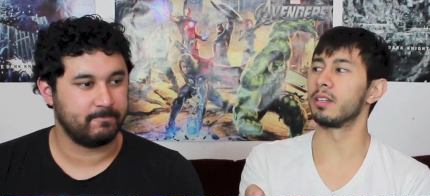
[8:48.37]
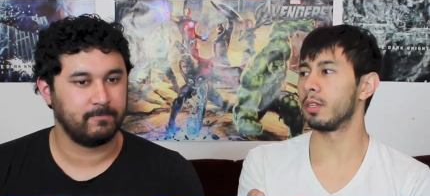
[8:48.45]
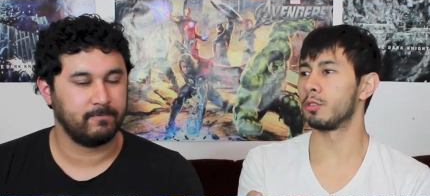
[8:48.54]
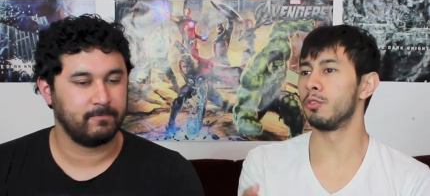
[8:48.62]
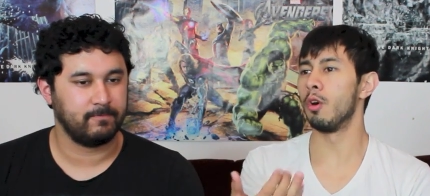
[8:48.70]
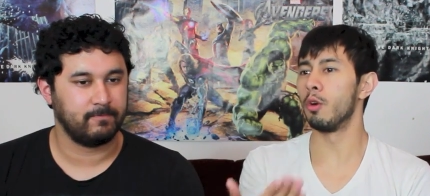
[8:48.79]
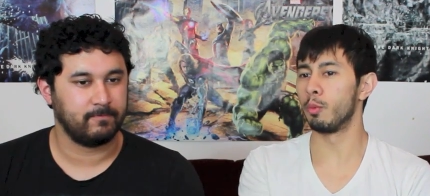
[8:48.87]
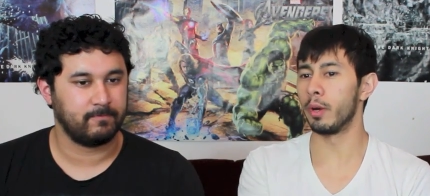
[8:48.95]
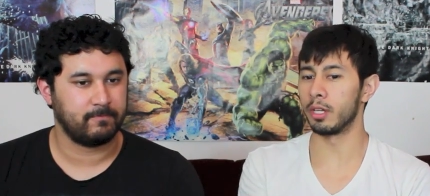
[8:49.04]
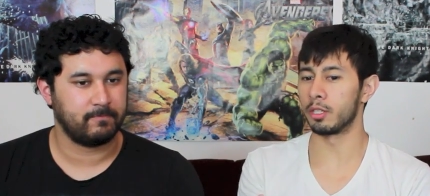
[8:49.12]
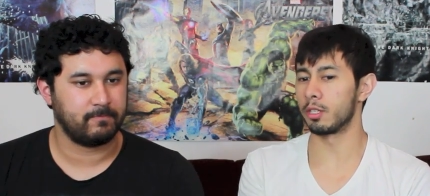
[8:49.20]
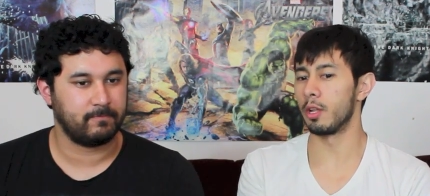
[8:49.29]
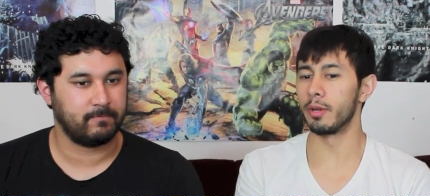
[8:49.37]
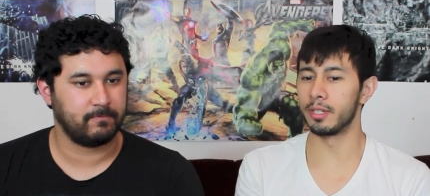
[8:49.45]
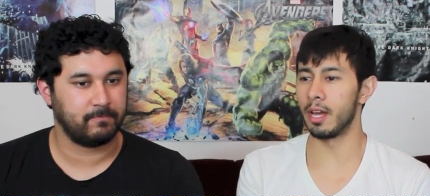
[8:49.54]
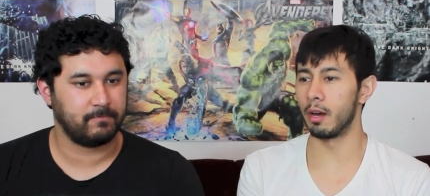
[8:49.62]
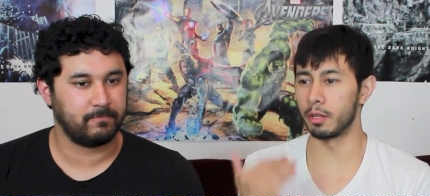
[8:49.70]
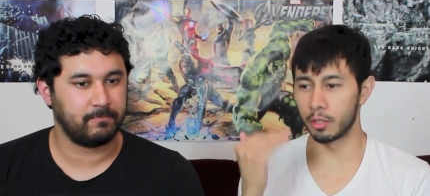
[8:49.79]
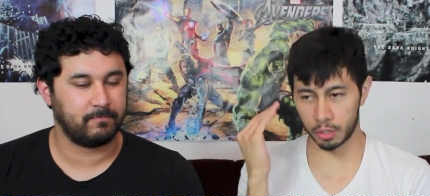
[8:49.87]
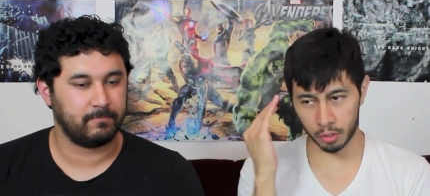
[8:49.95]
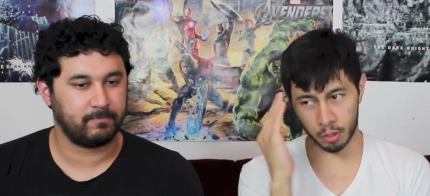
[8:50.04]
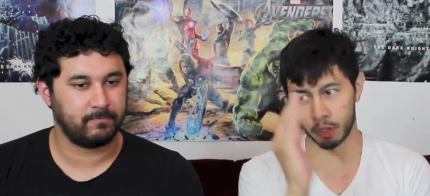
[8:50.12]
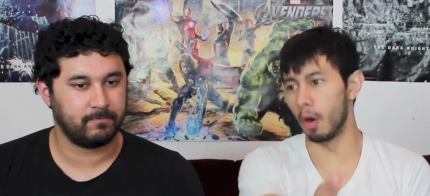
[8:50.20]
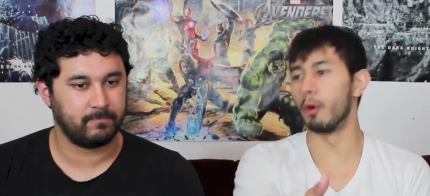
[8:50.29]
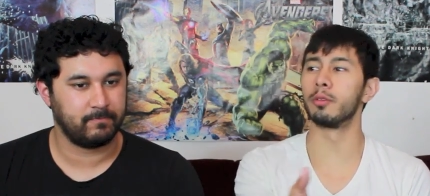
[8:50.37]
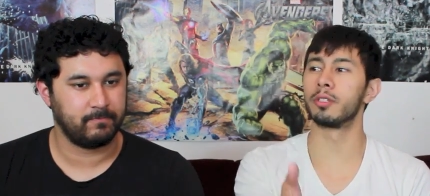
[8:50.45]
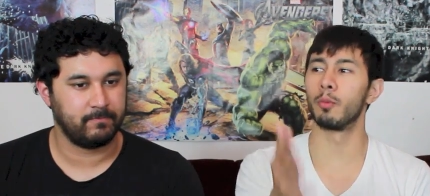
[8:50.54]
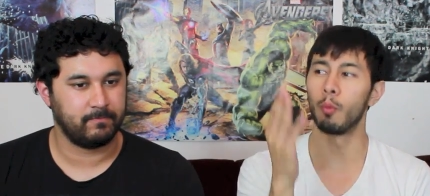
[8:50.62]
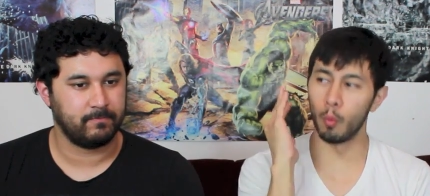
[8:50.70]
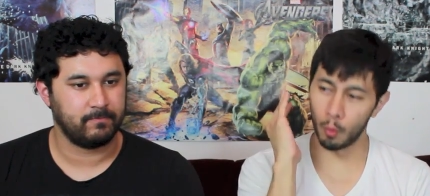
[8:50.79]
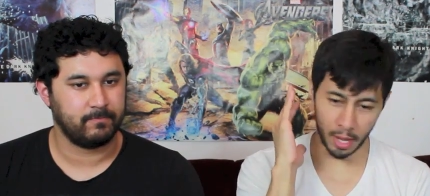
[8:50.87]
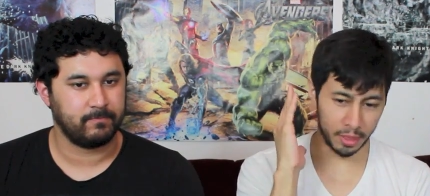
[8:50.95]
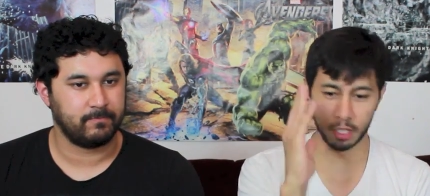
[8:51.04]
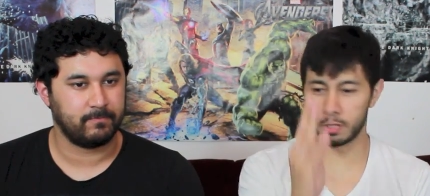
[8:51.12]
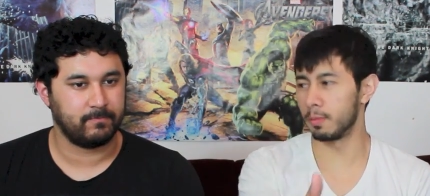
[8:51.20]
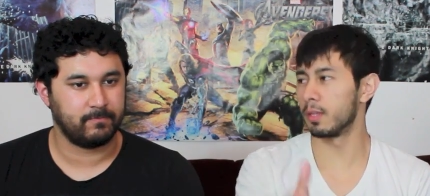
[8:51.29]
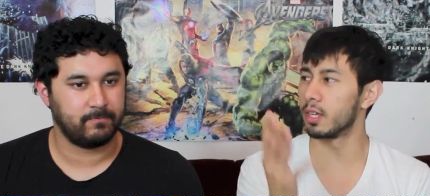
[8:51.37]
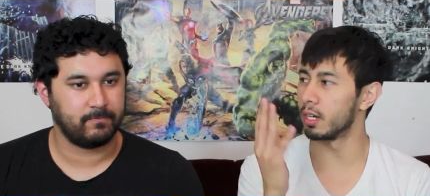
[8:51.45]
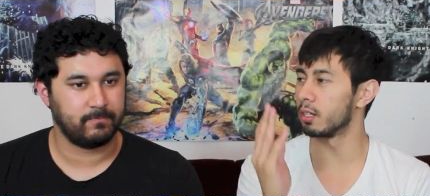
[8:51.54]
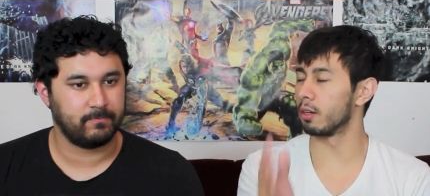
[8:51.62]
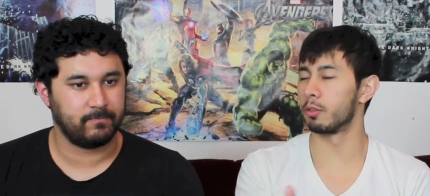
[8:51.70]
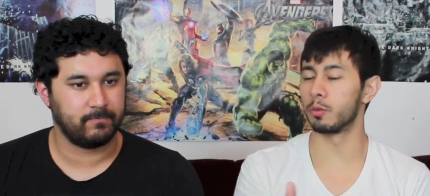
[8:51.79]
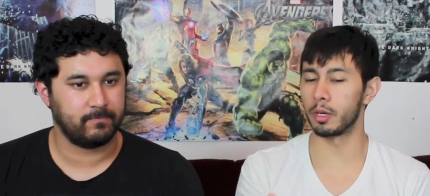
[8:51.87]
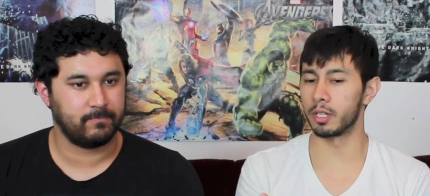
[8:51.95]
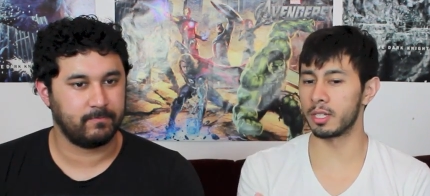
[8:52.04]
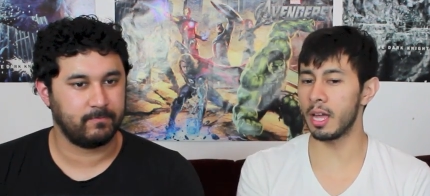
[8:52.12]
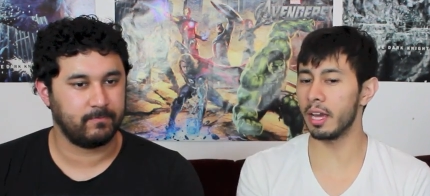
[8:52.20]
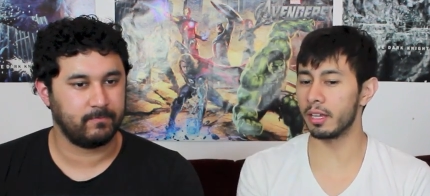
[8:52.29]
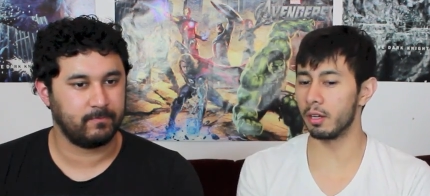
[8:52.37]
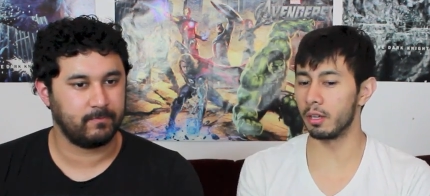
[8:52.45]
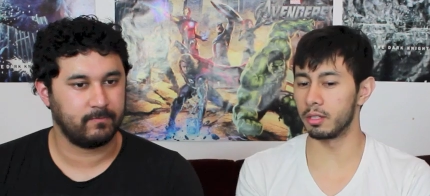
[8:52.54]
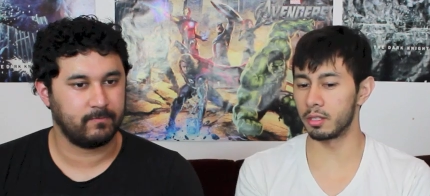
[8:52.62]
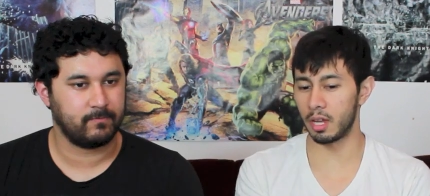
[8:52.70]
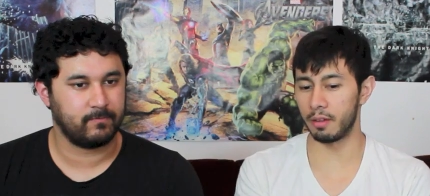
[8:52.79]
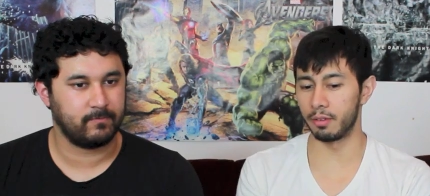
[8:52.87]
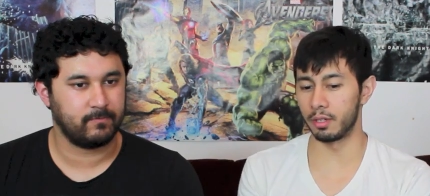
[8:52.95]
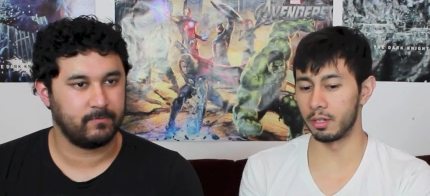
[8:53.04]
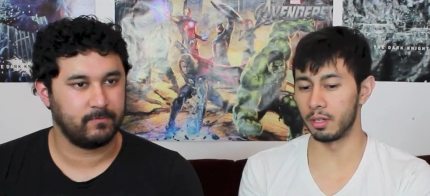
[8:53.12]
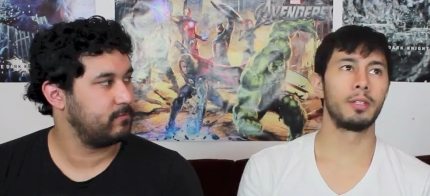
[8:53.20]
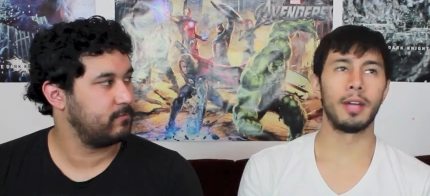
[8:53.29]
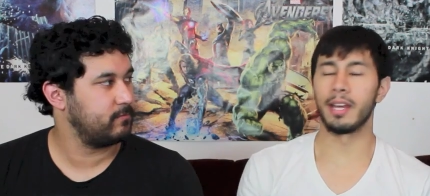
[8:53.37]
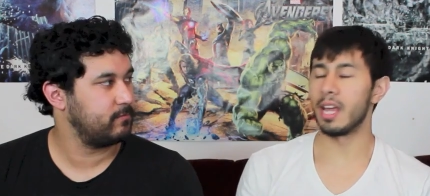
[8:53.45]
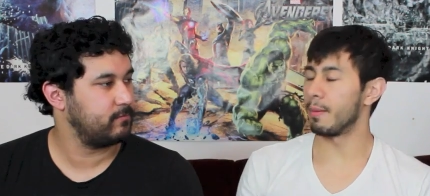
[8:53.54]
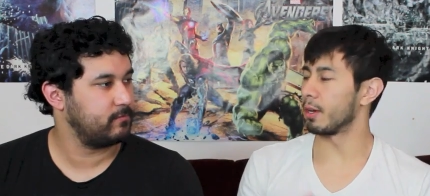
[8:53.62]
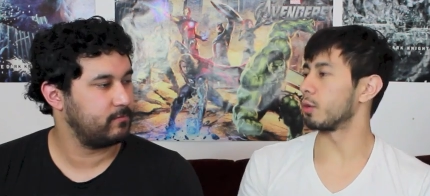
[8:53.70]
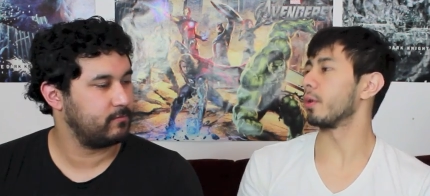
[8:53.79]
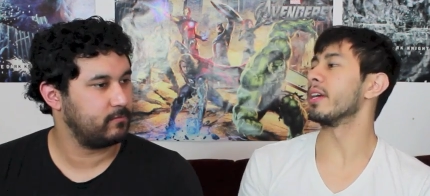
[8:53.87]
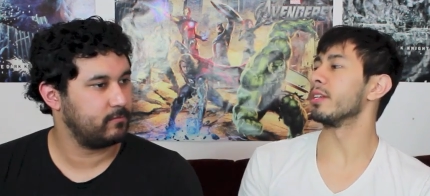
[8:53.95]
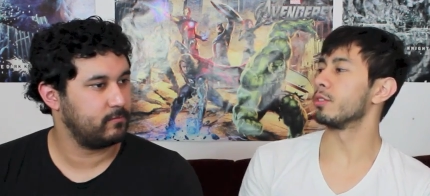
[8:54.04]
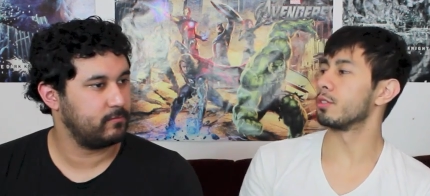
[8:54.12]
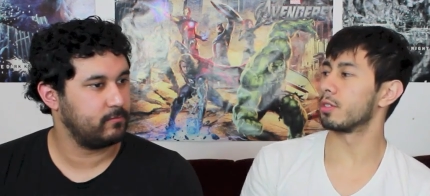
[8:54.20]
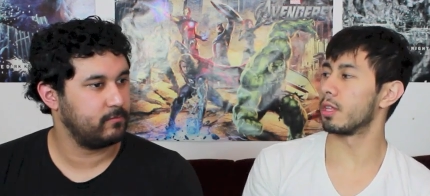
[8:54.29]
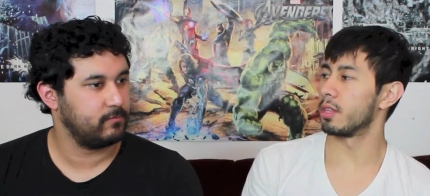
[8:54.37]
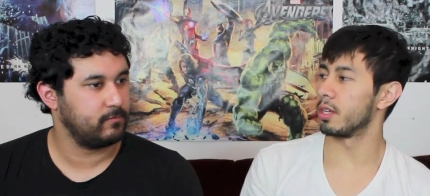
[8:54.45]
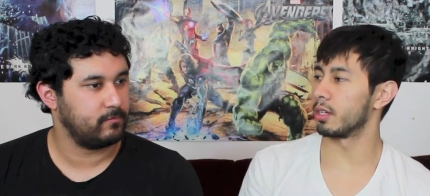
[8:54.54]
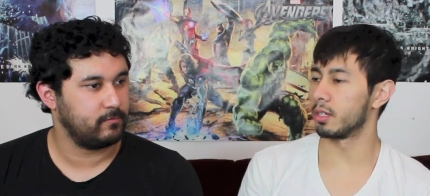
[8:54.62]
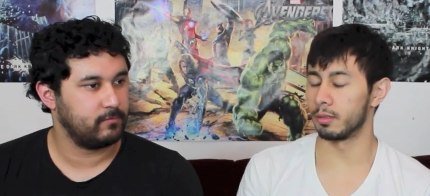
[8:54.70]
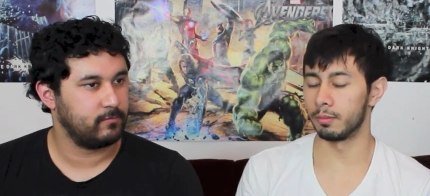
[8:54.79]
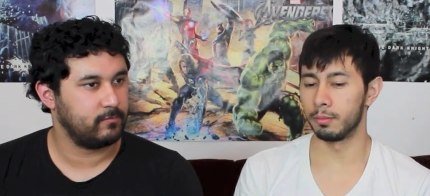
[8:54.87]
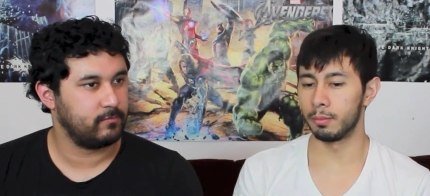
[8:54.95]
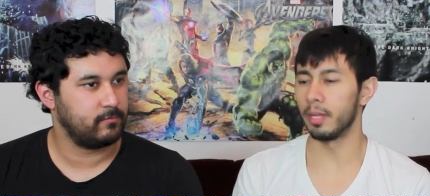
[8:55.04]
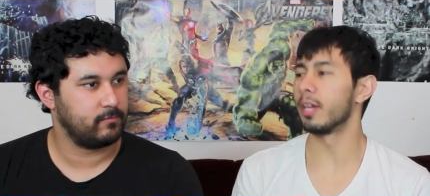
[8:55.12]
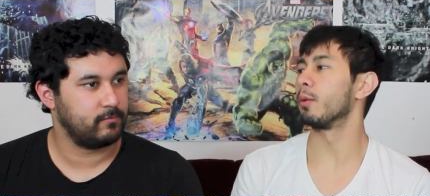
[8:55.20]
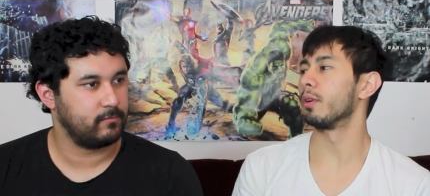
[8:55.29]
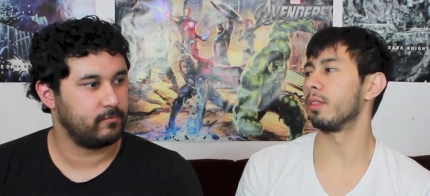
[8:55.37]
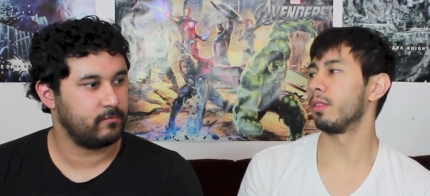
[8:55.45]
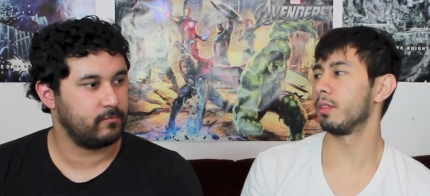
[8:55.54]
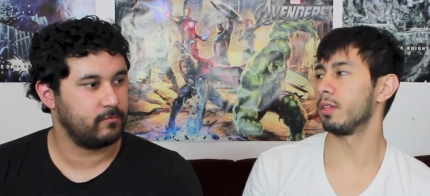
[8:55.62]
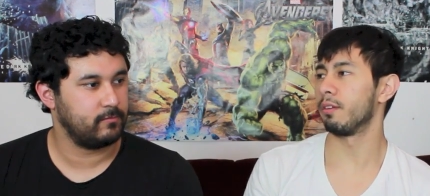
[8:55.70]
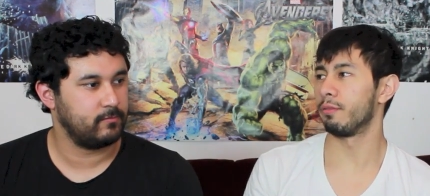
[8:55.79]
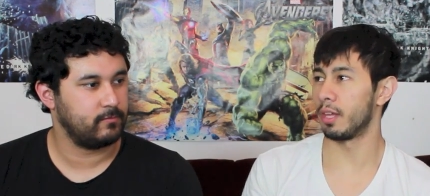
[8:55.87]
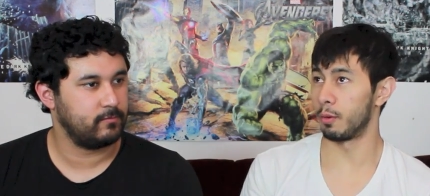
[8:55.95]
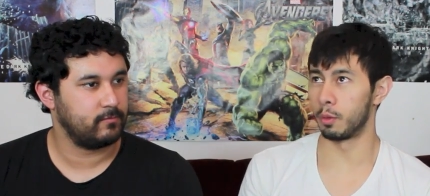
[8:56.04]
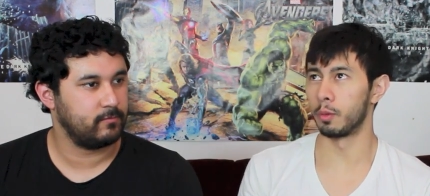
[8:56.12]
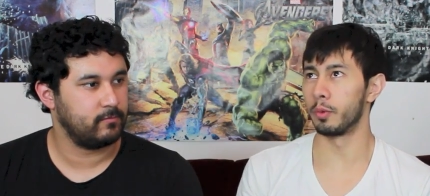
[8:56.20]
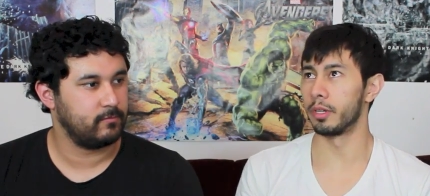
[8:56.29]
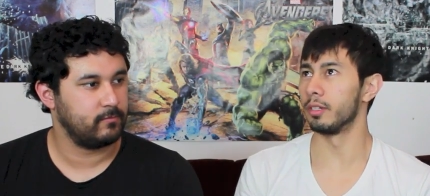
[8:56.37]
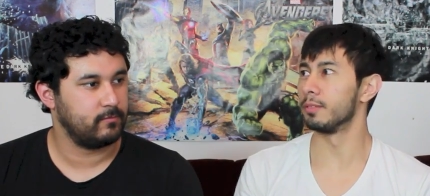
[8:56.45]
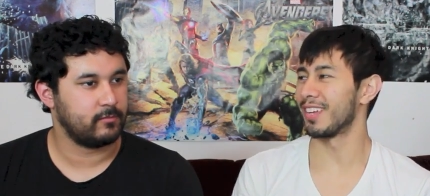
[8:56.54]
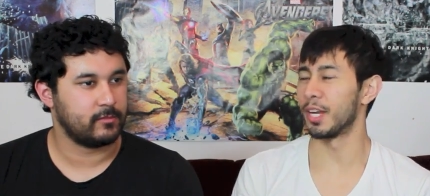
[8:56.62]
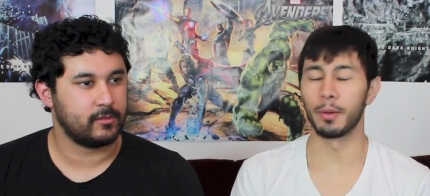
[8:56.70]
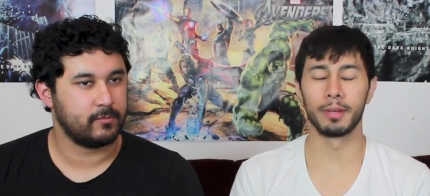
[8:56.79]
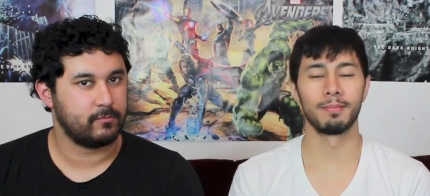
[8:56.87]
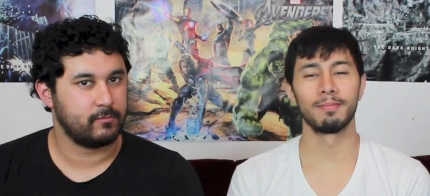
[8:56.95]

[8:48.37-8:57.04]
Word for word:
Speaker 1: There's no way to slow it down. It just goes at the speed that it goes. Whereas tachyons have a dynamic range that they can play with if they were real. Anyway.